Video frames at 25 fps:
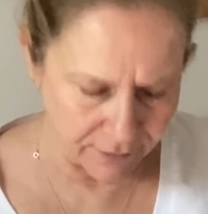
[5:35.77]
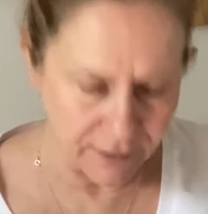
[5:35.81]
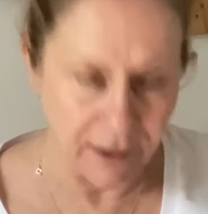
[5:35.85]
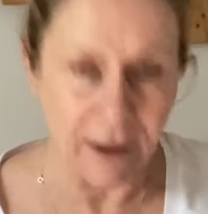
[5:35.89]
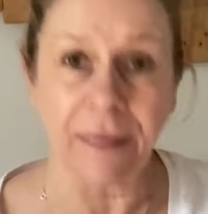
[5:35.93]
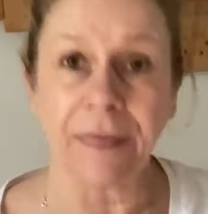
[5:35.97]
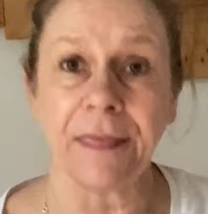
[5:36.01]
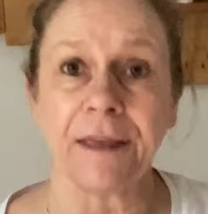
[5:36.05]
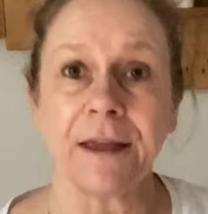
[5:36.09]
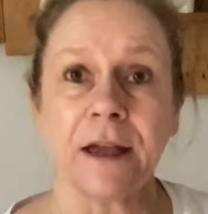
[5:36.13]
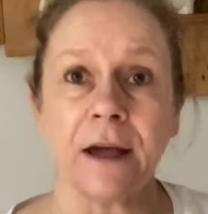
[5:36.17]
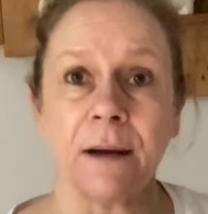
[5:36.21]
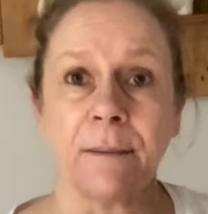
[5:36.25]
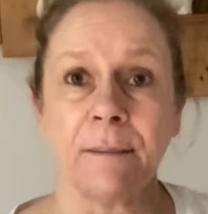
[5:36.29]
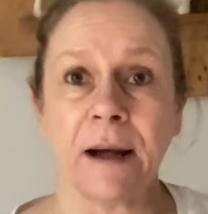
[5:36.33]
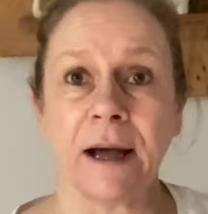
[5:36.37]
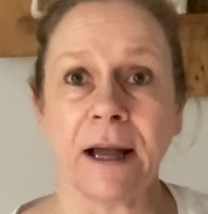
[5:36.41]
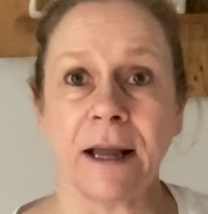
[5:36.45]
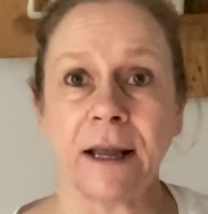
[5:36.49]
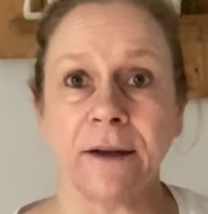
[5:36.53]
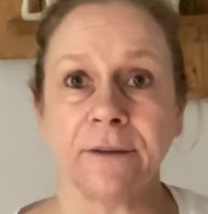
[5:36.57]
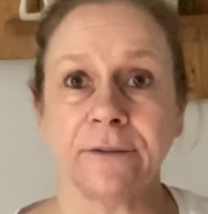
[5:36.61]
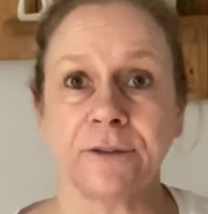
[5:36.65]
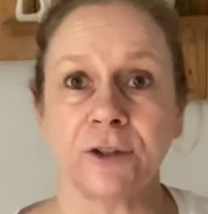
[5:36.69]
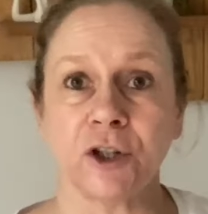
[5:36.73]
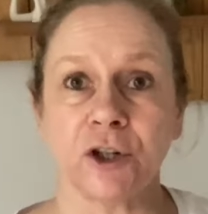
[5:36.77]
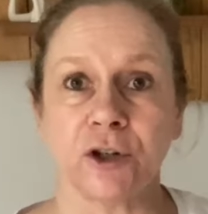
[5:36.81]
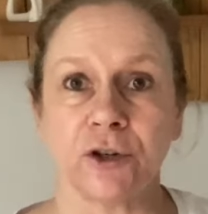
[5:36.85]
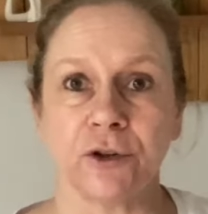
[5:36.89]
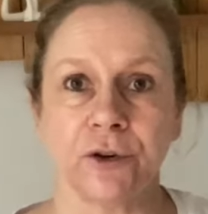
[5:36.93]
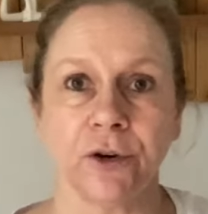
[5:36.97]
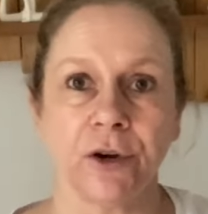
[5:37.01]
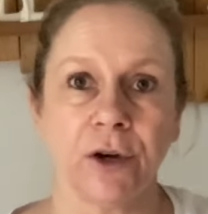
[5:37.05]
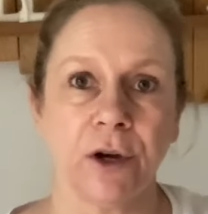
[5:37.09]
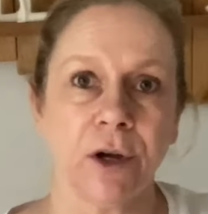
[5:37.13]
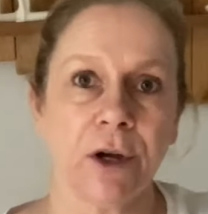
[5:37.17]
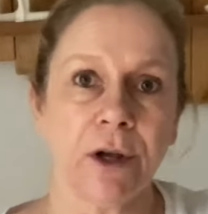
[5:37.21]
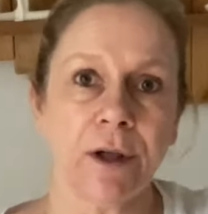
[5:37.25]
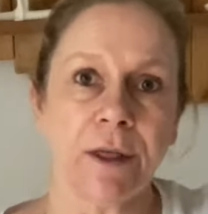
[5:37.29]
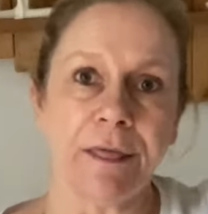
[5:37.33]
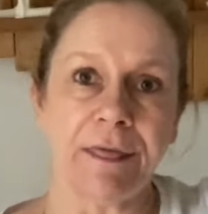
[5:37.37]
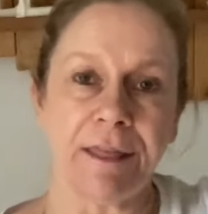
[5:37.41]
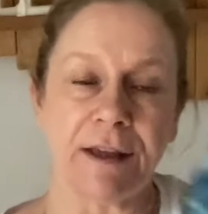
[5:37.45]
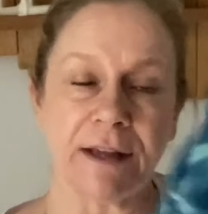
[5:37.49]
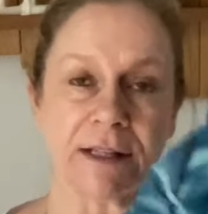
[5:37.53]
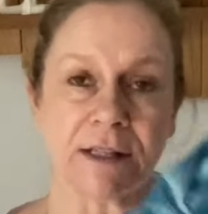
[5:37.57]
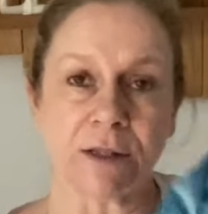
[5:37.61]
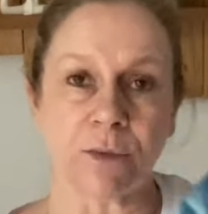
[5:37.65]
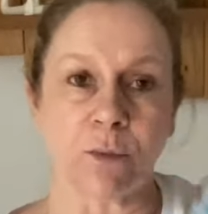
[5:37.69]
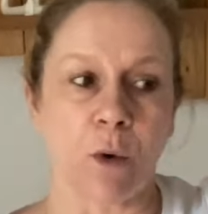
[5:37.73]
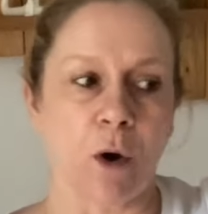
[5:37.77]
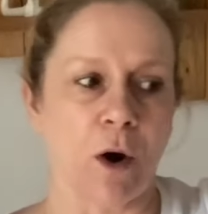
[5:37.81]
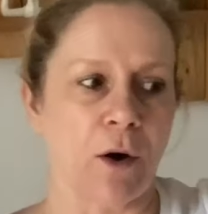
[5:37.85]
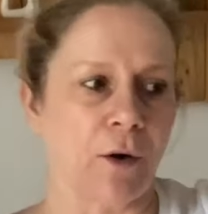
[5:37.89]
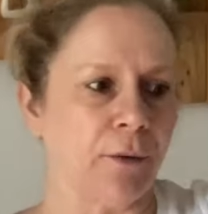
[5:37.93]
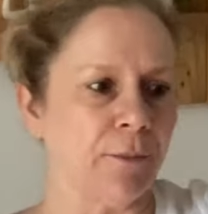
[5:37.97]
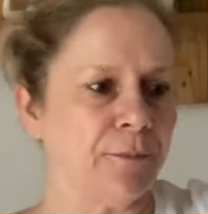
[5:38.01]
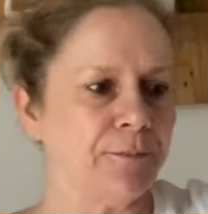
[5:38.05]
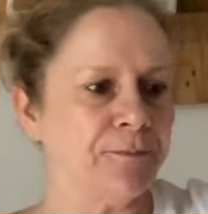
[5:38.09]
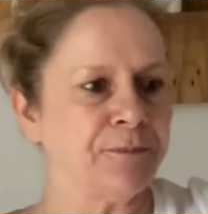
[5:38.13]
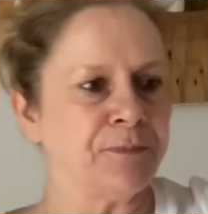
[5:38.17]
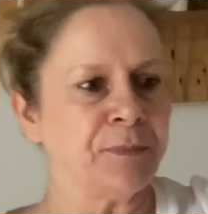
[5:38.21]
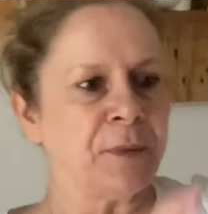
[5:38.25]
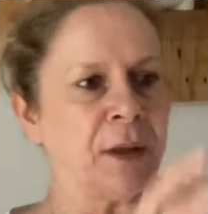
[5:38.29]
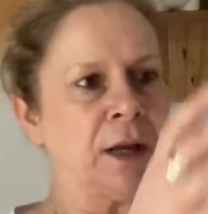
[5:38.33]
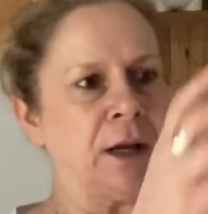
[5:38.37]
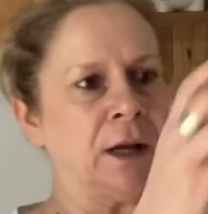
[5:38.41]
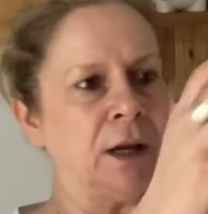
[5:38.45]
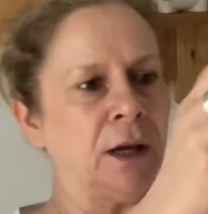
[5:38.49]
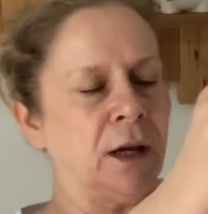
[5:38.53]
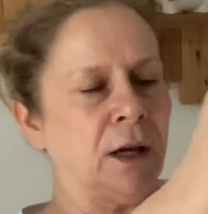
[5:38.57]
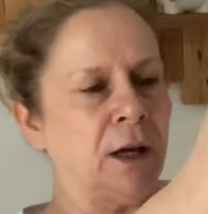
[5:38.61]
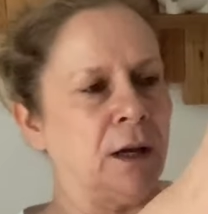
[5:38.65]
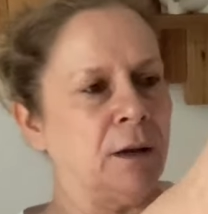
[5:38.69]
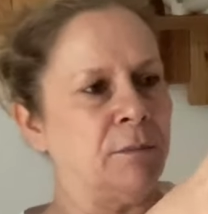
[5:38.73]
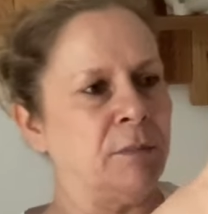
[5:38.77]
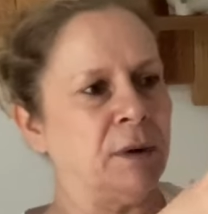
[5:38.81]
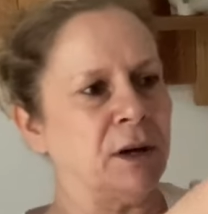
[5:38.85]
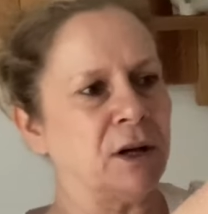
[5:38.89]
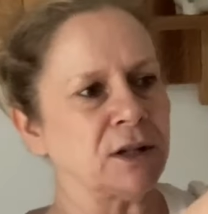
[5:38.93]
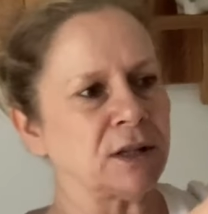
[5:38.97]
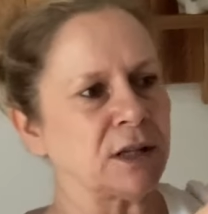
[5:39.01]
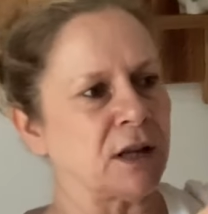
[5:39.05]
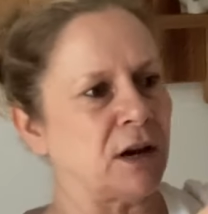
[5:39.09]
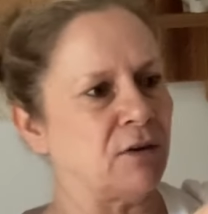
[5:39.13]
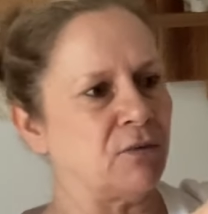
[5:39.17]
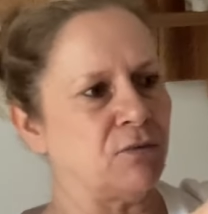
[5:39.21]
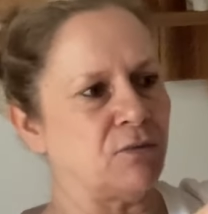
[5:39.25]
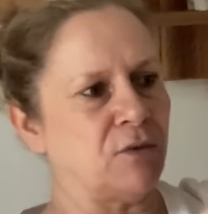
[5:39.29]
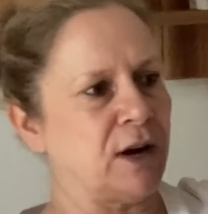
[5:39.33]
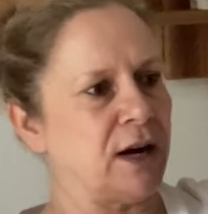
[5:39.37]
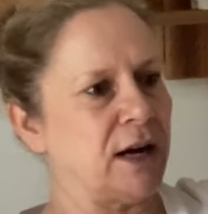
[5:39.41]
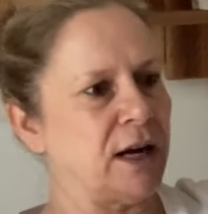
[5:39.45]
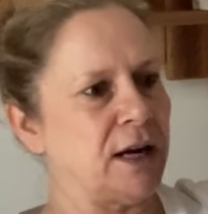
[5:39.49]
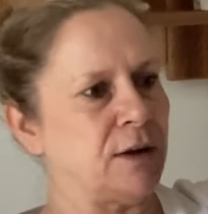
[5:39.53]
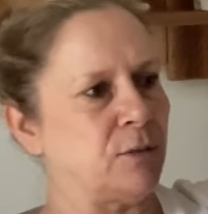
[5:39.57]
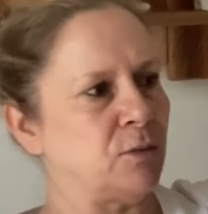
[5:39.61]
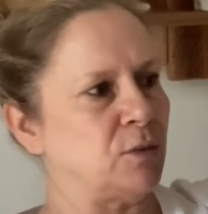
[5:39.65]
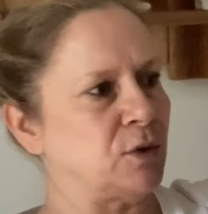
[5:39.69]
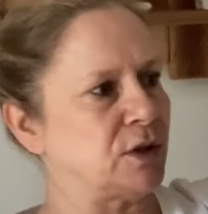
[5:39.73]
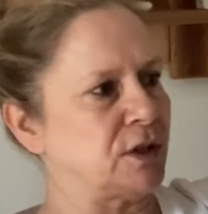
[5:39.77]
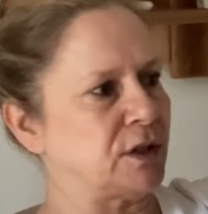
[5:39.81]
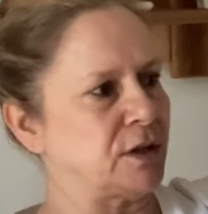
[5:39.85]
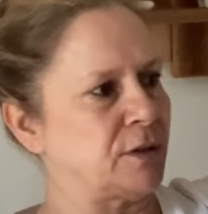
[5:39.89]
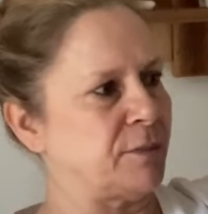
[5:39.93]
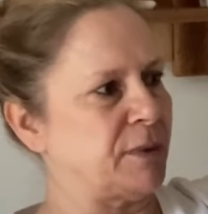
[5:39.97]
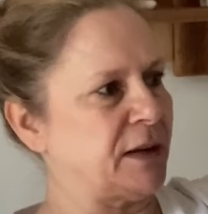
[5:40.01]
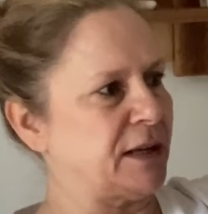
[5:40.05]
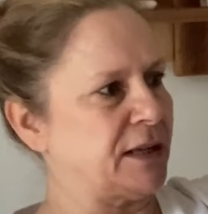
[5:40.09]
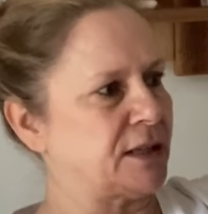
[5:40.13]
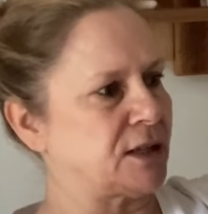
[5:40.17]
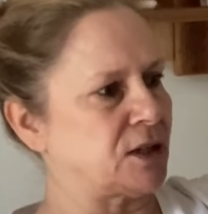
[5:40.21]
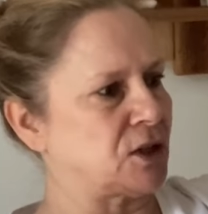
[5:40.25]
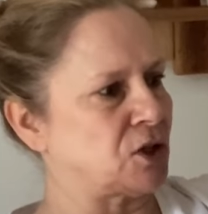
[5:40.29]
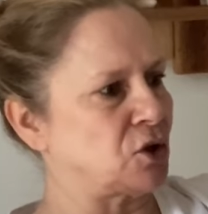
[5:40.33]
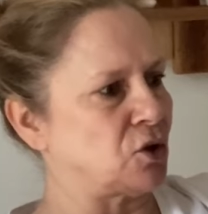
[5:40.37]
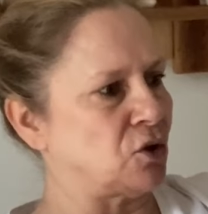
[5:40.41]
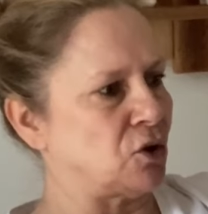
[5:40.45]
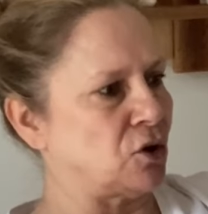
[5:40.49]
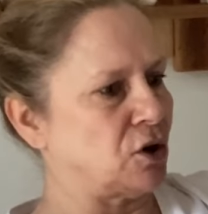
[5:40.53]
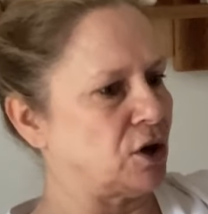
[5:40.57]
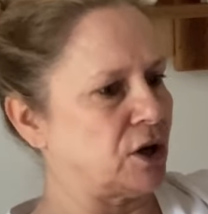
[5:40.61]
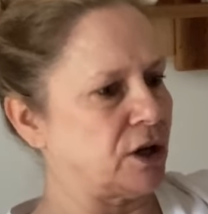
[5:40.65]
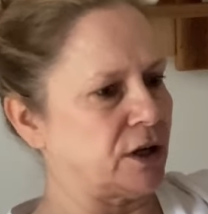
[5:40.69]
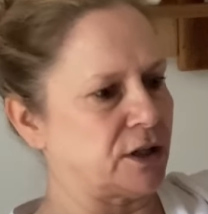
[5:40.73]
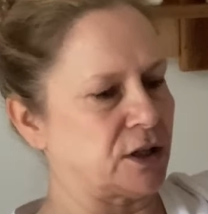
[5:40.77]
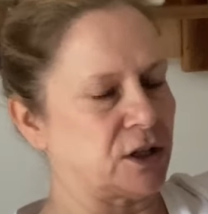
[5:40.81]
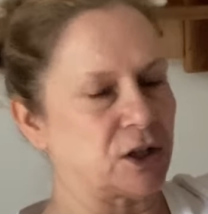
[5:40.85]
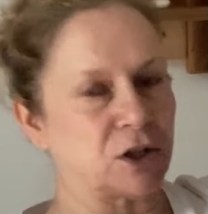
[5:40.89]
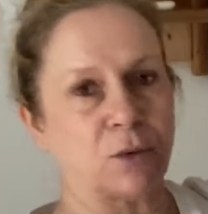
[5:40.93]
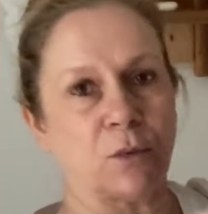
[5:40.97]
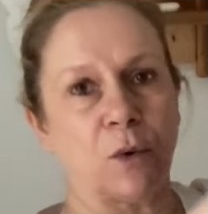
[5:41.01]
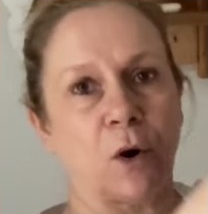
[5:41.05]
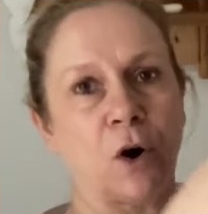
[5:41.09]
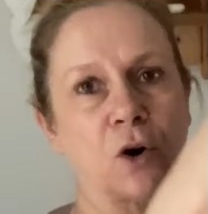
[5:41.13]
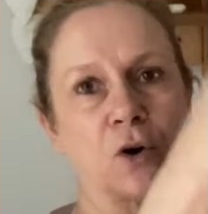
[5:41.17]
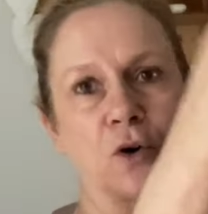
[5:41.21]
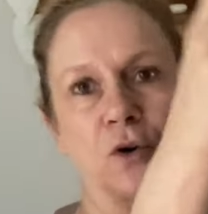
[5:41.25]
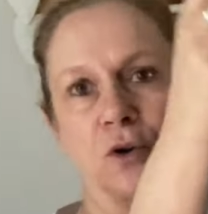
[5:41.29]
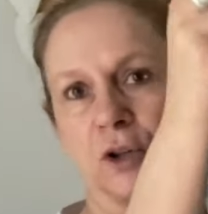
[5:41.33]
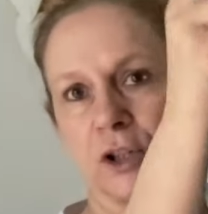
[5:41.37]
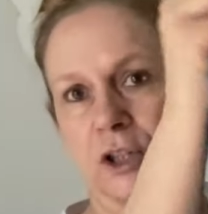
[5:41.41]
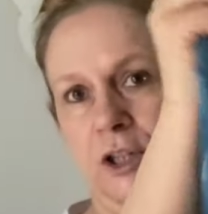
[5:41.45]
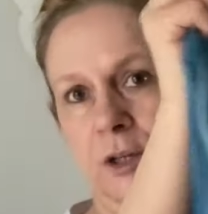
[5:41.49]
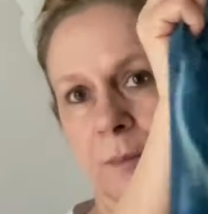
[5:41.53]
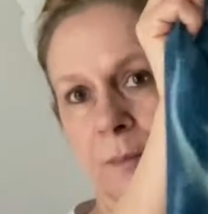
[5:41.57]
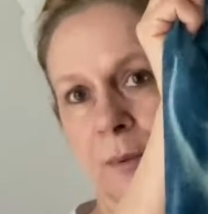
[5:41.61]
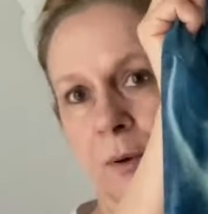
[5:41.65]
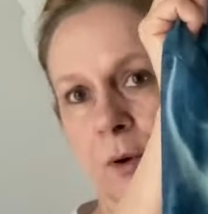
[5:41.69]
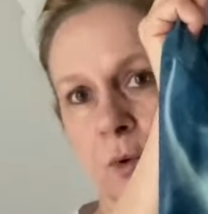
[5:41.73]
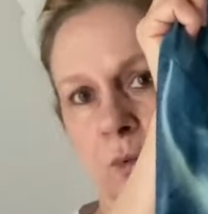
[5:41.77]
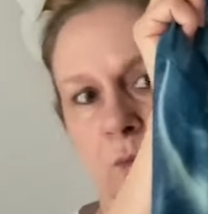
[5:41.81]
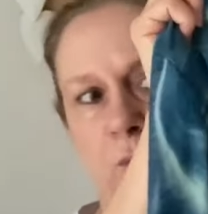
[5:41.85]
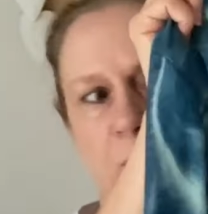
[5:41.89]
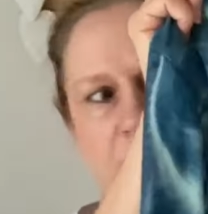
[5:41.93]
I think I might have done this one, because I really was a bit stuck as to what colour to put